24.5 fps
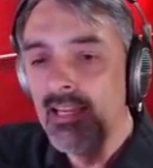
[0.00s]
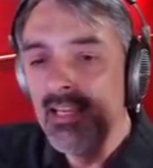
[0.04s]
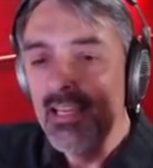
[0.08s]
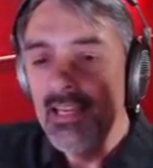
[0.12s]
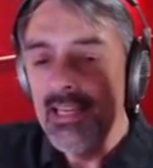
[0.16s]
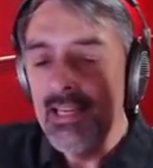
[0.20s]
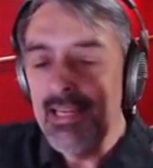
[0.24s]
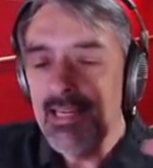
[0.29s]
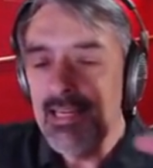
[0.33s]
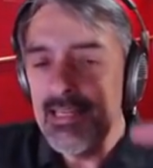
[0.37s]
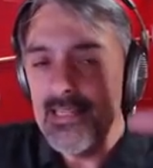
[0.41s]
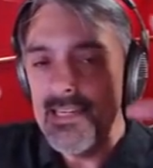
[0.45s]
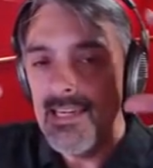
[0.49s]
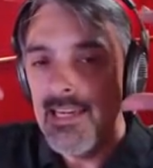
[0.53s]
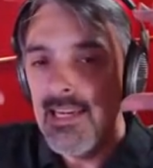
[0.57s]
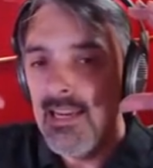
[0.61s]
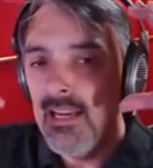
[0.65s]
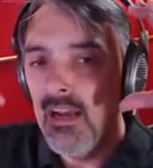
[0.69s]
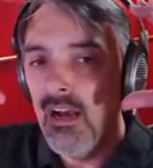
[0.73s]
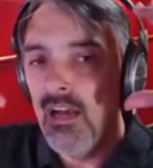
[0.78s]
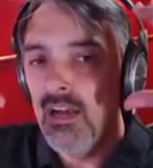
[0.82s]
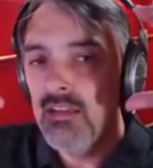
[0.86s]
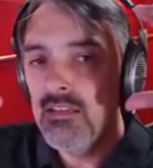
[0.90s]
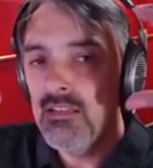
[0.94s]
He, he
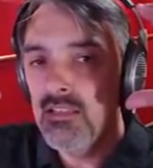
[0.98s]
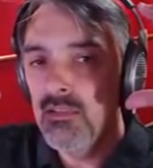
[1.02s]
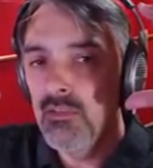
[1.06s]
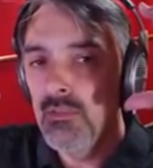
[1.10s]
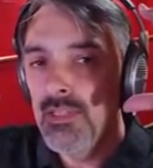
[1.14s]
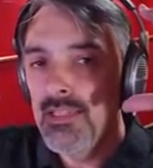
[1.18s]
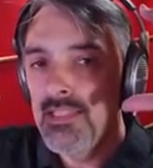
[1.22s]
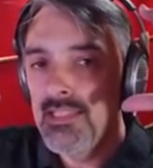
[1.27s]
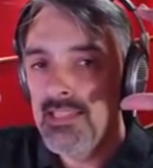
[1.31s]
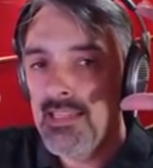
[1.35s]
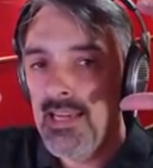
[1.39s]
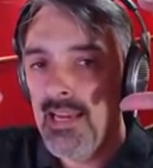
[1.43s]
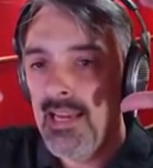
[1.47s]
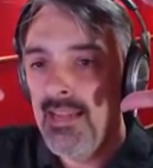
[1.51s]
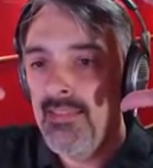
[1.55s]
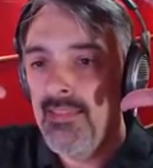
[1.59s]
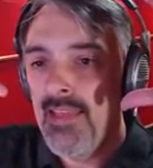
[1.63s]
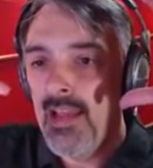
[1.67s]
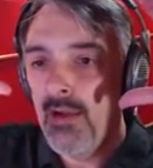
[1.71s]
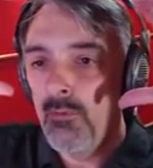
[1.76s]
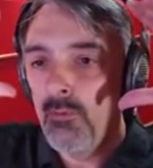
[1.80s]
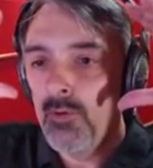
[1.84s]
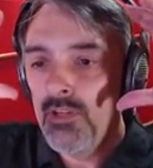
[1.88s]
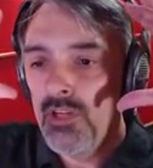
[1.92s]
also was saying
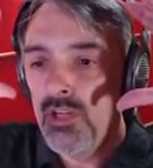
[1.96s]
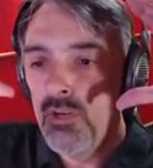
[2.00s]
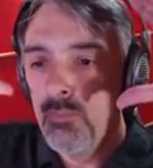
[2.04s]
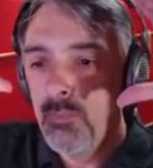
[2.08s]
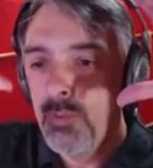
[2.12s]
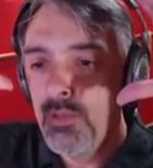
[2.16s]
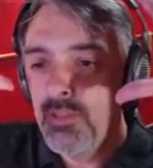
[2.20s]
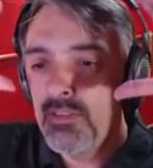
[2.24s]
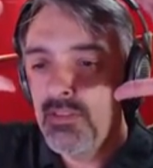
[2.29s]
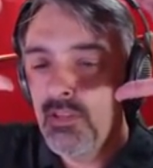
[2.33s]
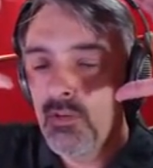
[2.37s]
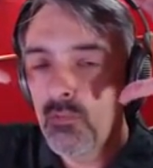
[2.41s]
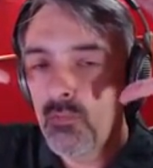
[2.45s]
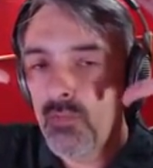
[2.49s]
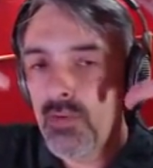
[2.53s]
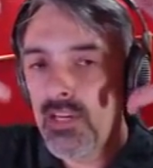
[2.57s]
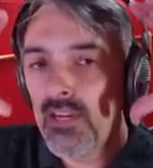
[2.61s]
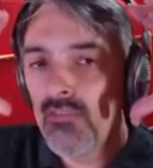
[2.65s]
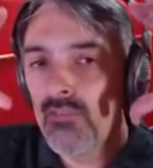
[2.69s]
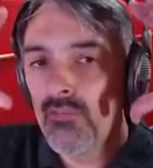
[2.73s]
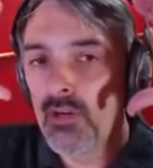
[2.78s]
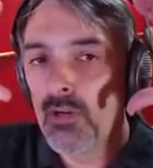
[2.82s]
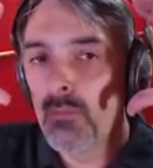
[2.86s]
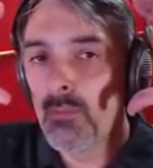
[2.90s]
that when you put the
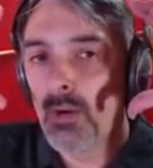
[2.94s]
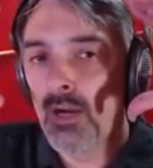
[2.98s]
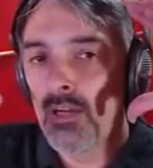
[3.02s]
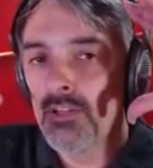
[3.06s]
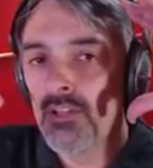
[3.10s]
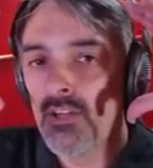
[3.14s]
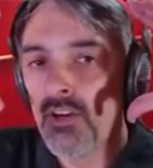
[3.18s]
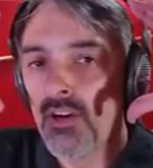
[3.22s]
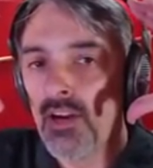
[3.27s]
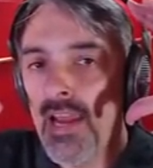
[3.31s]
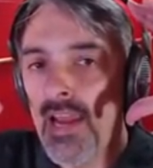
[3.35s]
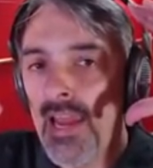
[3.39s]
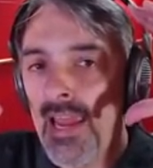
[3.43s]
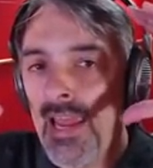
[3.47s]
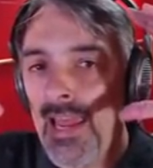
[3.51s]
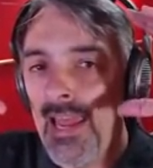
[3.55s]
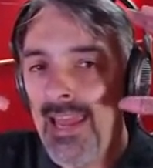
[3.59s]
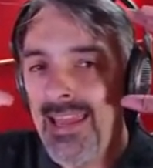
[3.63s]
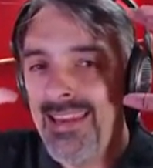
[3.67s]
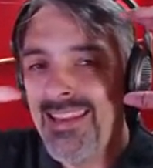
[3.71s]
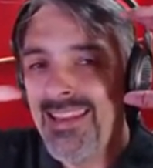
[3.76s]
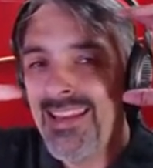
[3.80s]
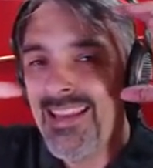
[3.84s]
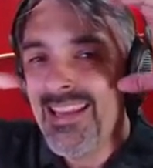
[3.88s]
Reverb on your
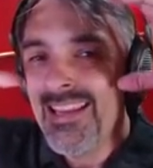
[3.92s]
head,